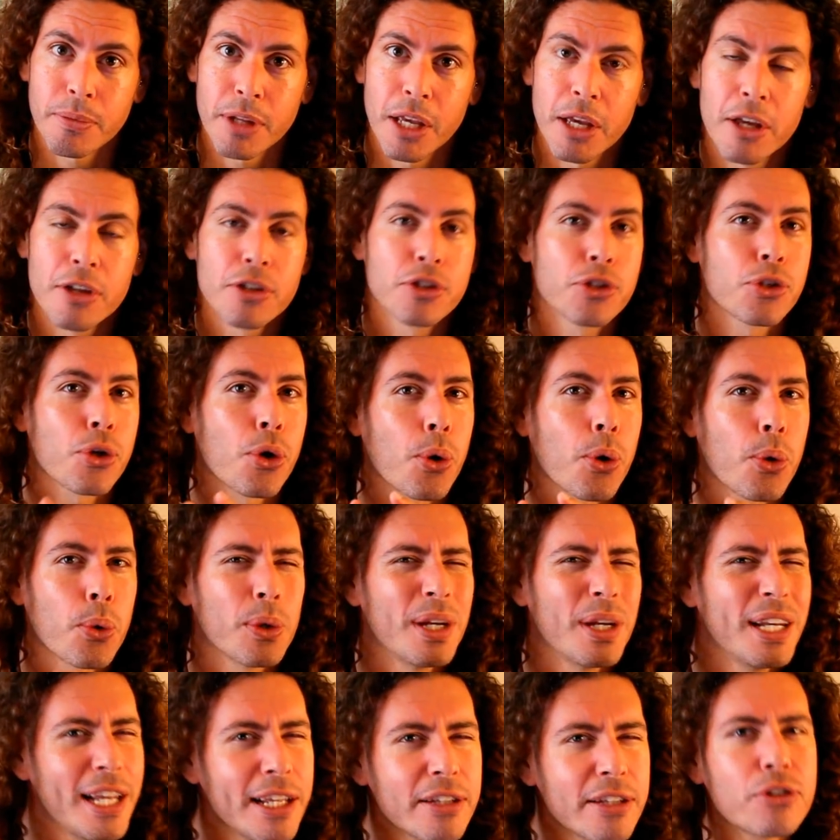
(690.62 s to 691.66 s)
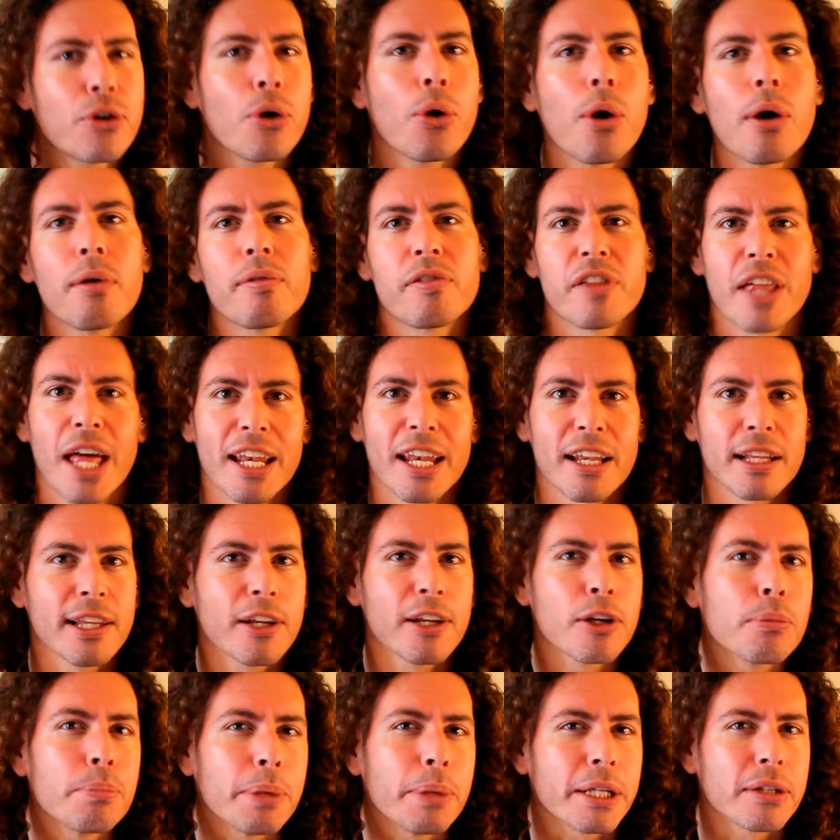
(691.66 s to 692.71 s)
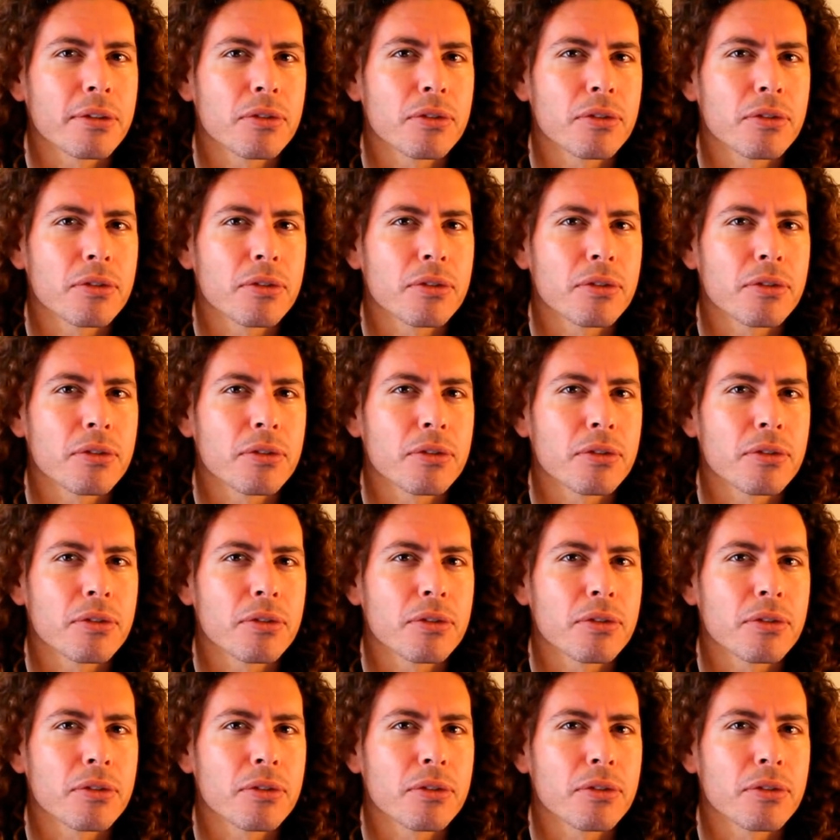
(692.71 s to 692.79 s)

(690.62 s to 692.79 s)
So let go of that a little bit.